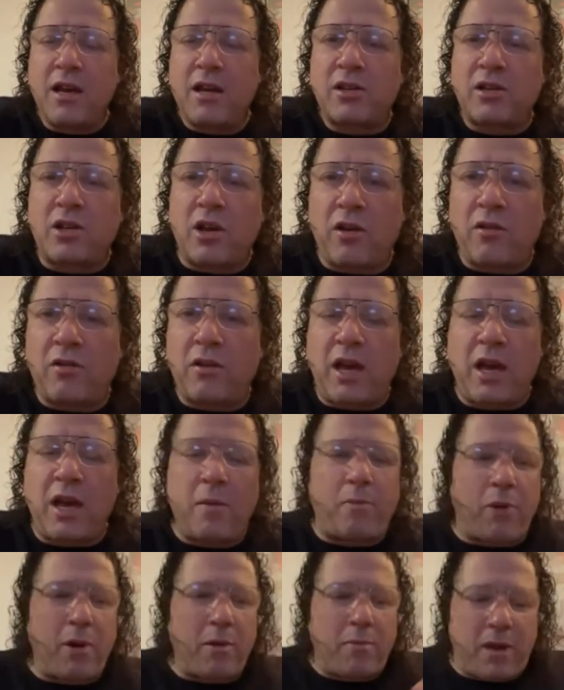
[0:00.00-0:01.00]
So he
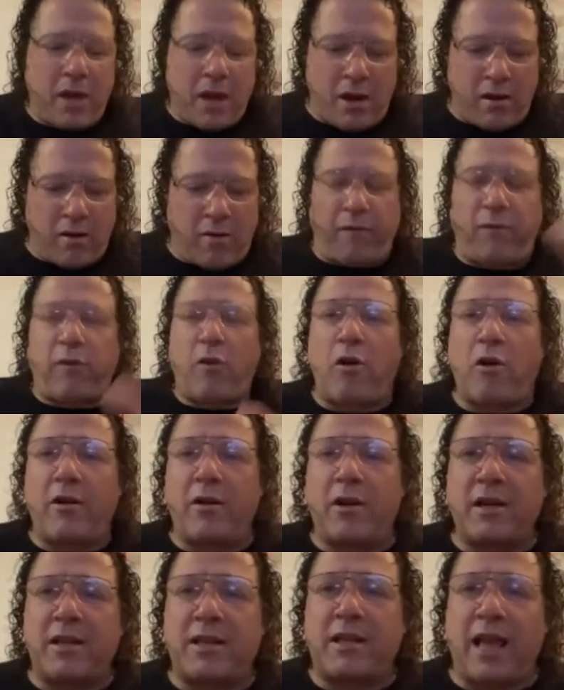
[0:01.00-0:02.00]
put me on the floor
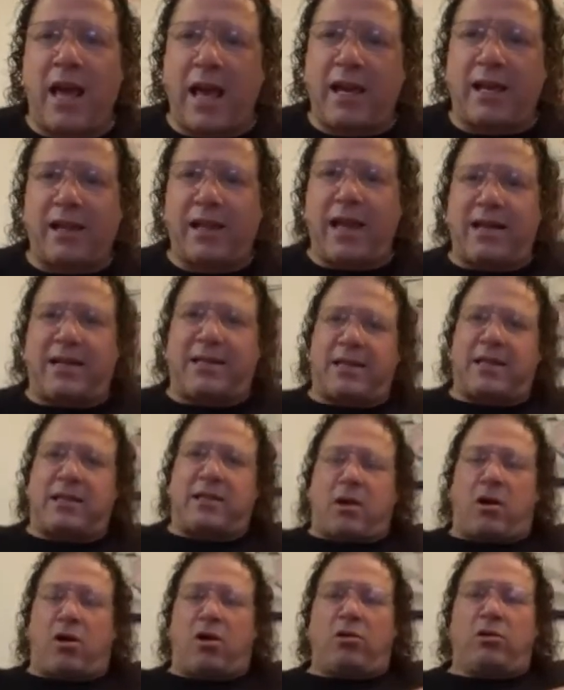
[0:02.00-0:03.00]
in this like leg
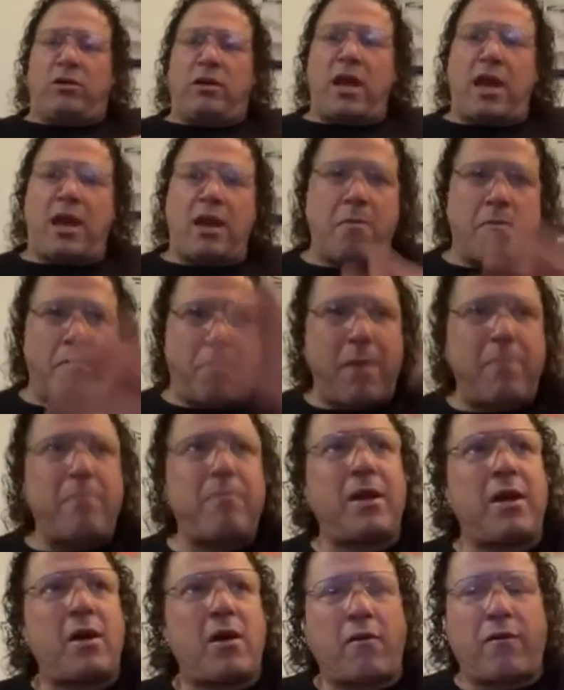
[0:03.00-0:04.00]
scissor hold, and he bent
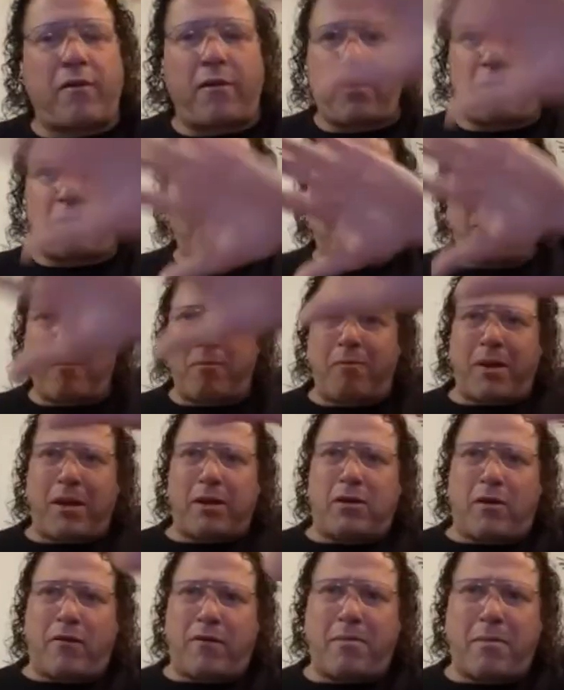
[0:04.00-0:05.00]

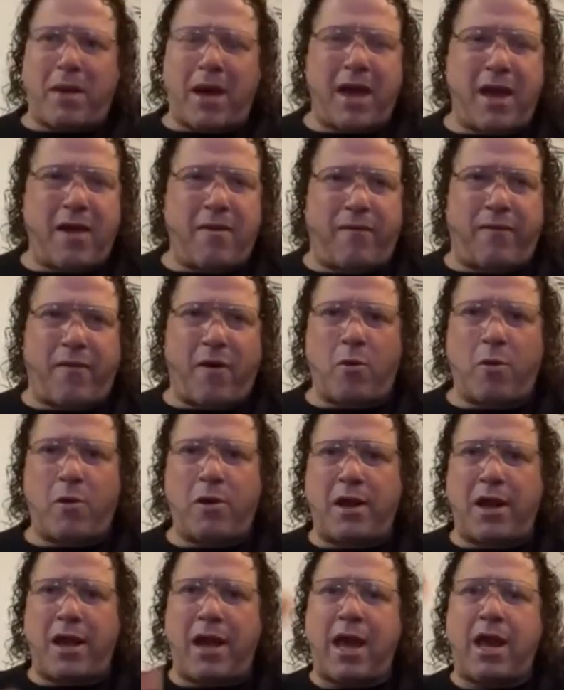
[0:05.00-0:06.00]
over my head
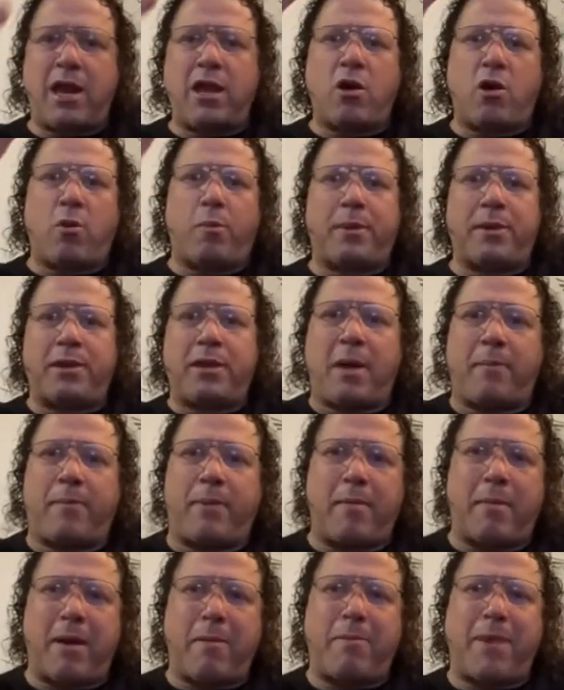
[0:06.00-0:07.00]
forward, and he opened up
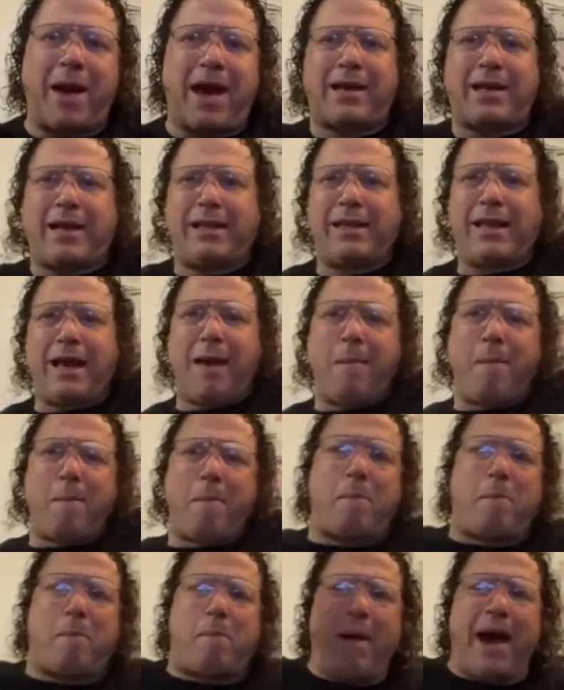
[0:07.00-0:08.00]
on my back like that.
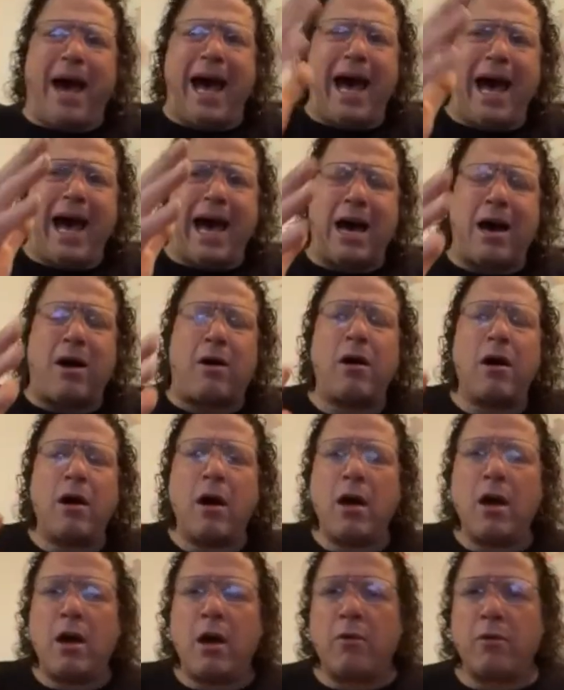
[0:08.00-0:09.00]
Pow!
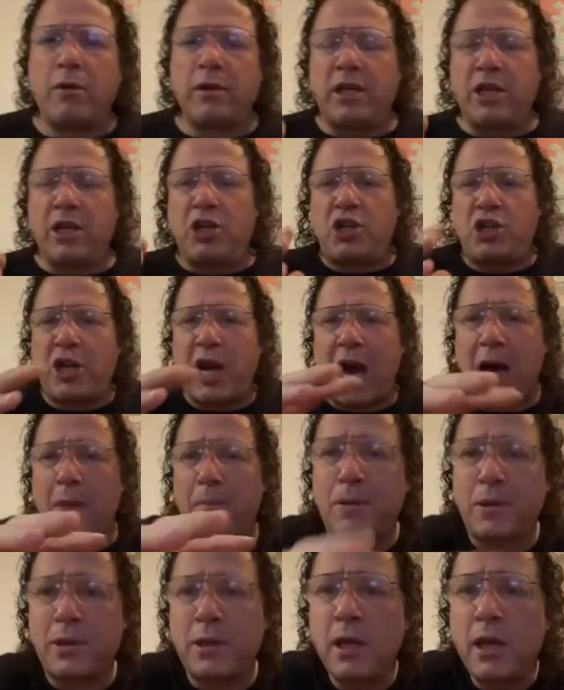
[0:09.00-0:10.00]
With these
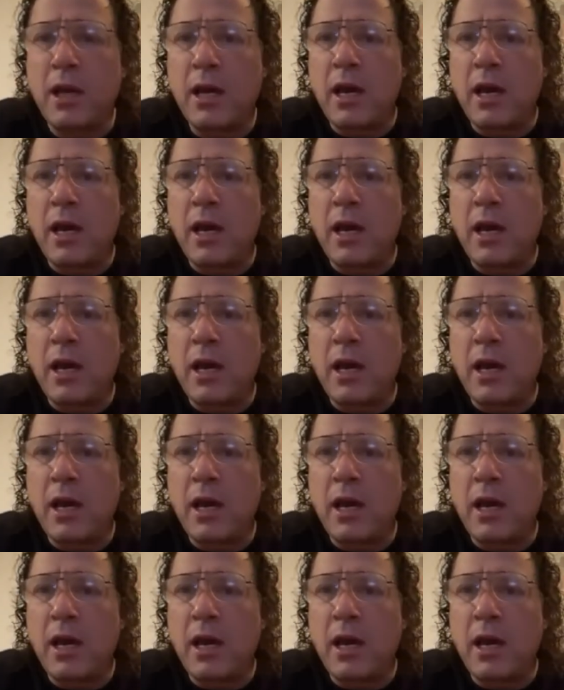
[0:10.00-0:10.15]
chops.